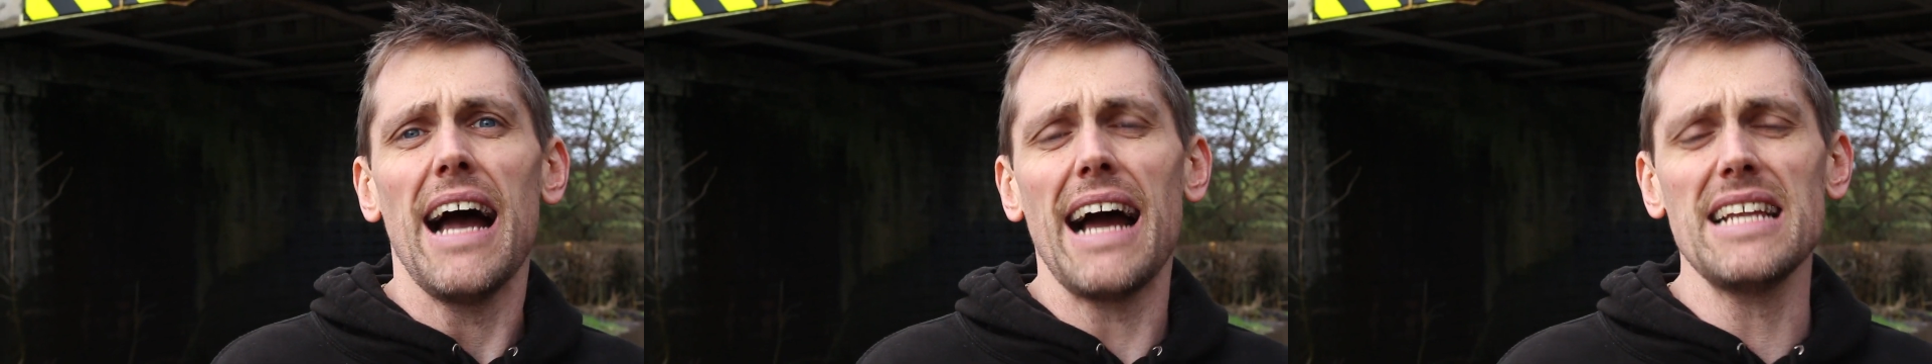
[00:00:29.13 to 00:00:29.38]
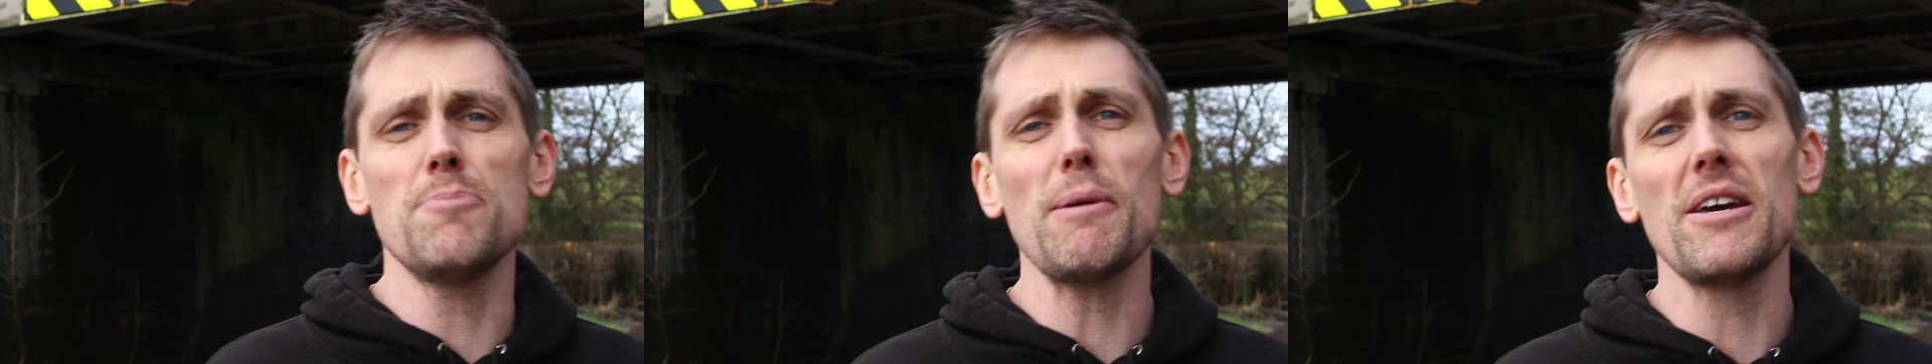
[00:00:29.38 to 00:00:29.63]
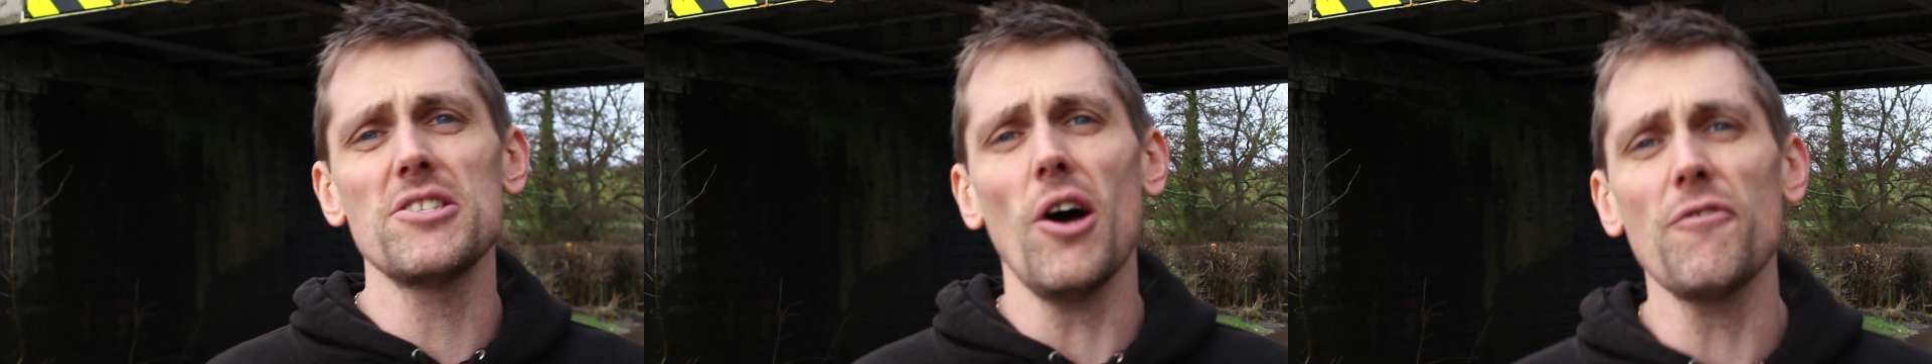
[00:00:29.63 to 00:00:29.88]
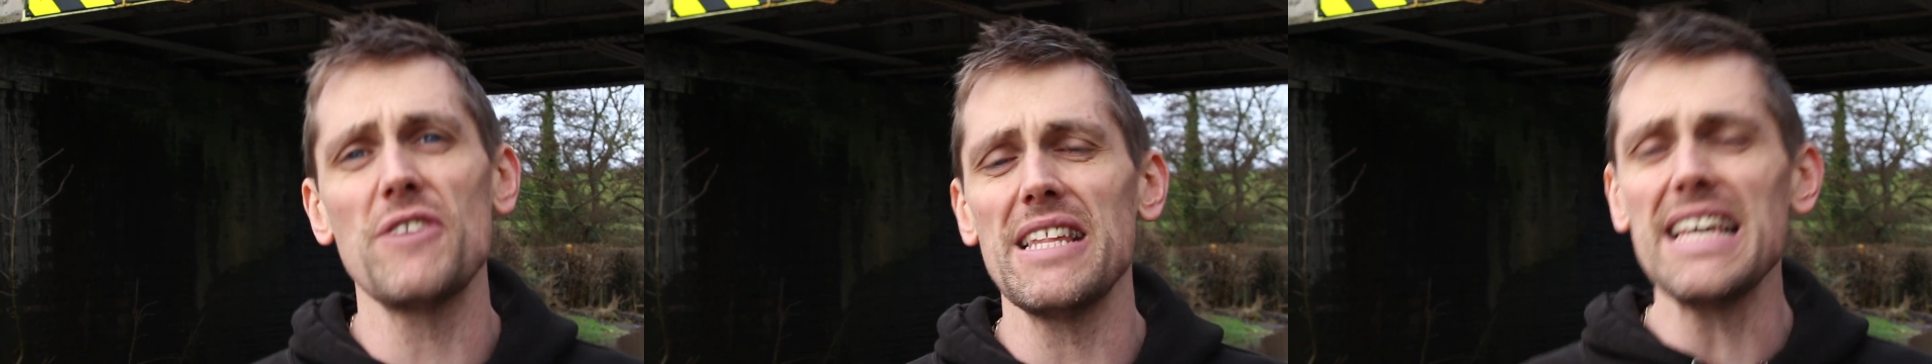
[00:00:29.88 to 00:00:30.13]
And it's because
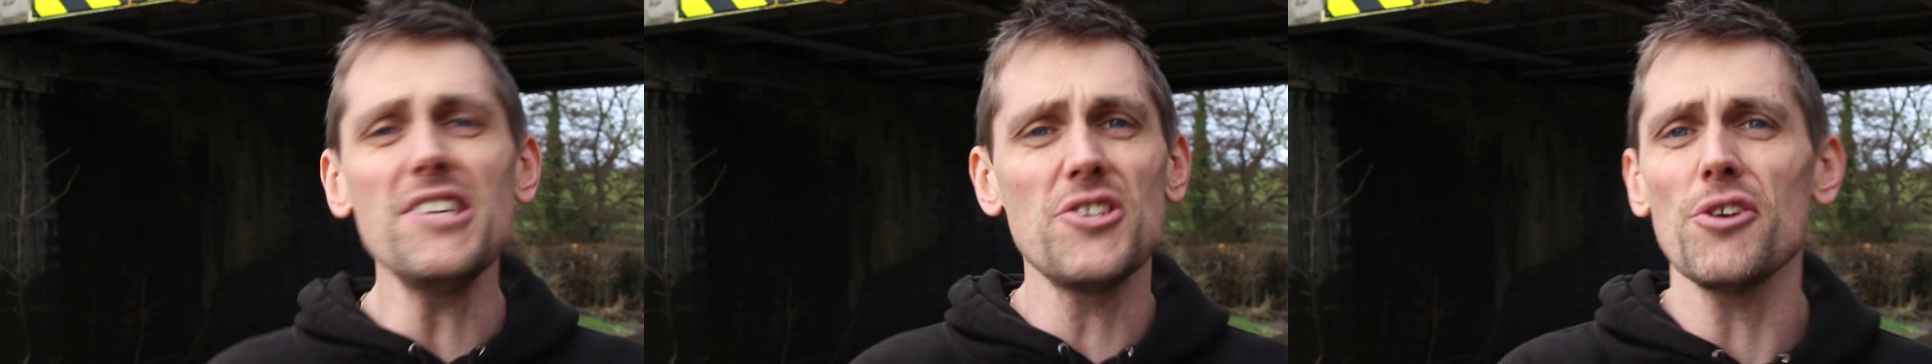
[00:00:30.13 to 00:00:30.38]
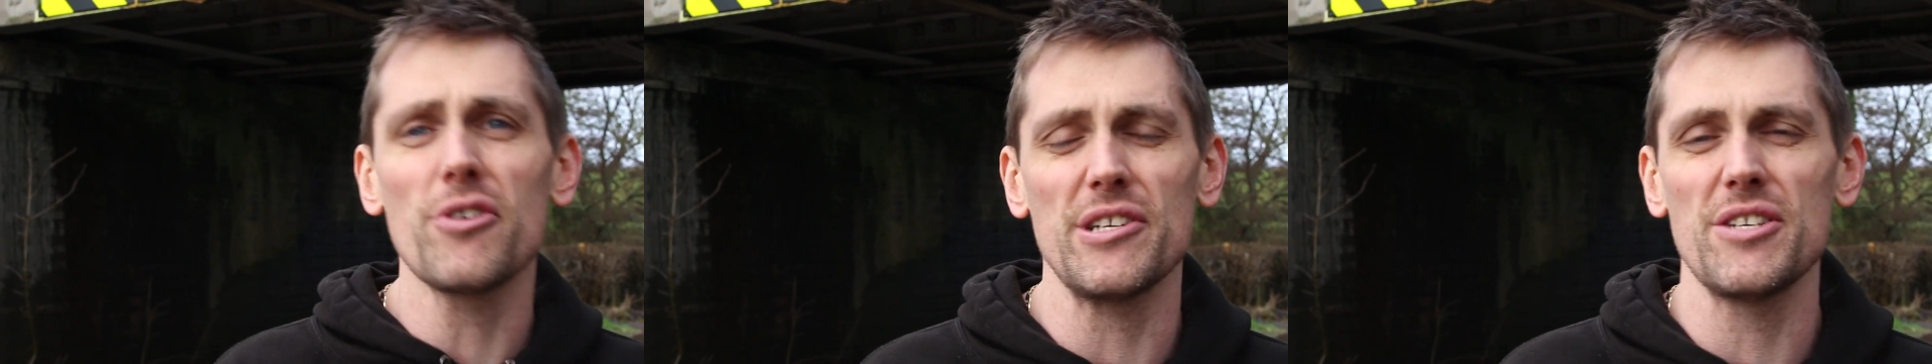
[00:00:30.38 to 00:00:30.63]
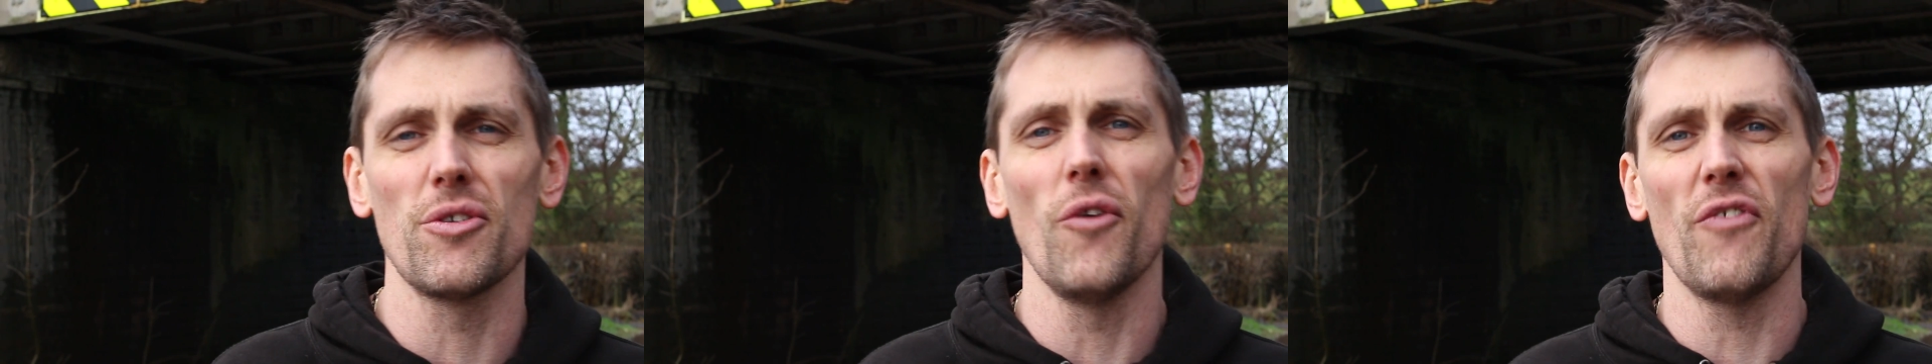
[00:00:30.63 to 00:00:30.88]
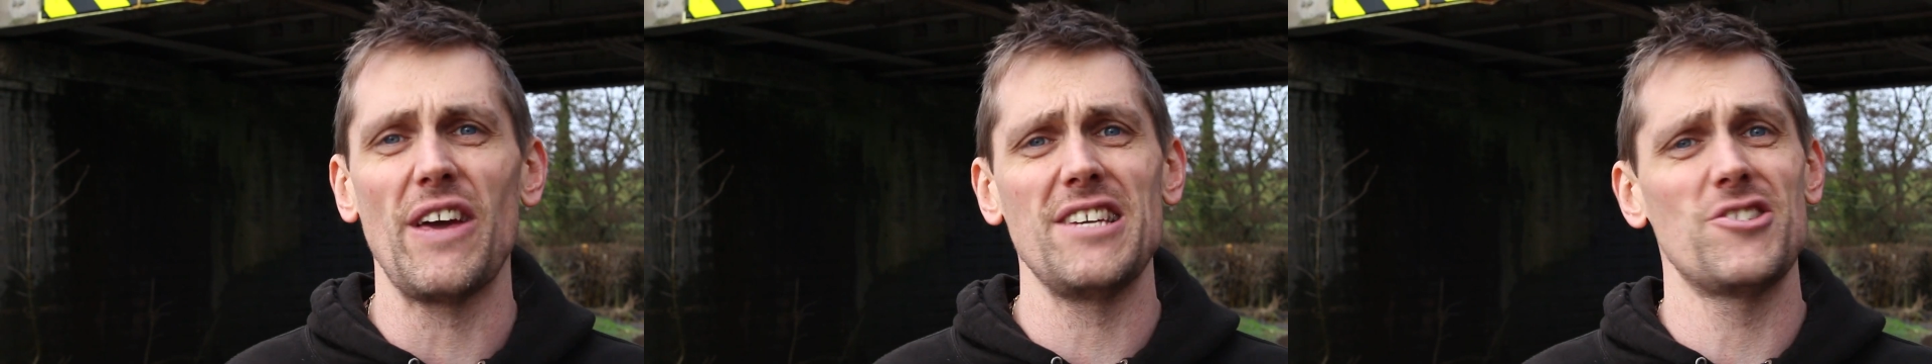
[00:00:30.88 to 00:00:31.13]
often these two critical
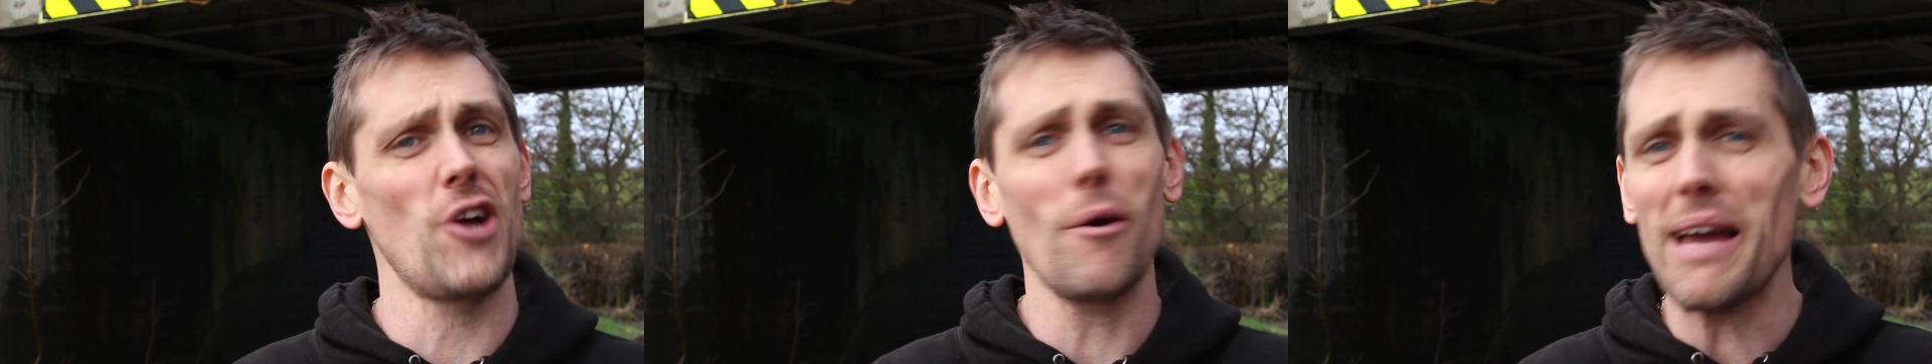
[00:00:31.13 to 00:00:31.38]
things don't